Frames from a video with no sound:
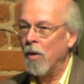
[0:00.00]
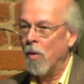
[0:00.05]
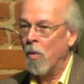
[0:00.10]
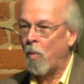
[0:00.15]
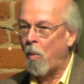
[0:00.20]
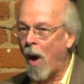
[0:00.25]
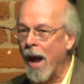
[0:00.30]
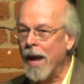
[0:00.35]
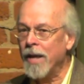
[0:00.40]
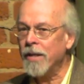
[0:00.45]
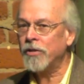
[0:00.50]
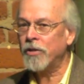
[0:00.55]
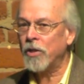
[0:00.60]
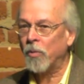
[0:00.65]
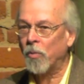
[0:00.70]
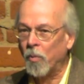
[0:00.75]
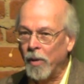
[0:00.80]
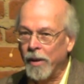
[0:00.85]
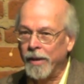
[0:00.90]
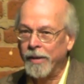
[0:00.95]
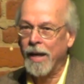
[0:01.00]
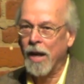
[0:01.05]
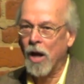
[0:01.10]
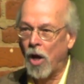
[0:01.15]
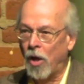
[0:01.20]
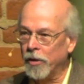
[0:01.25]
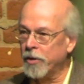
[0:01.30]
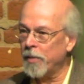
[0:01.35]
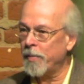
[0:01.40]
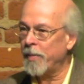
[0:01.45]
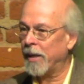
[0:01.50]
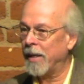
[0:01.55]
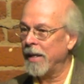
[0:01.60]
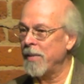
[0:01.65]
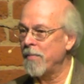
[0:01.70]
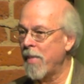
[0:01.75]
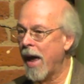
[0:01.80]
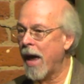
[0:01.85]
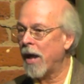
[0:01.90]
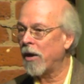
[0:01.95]
why does it really
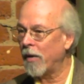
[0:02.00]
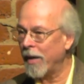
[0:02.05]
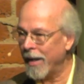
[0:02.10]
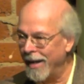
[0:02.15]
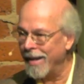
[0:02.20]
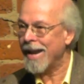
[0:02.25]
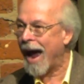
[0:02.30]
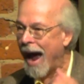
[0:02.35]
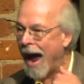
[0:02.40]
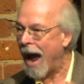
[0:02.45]
ultimately matter in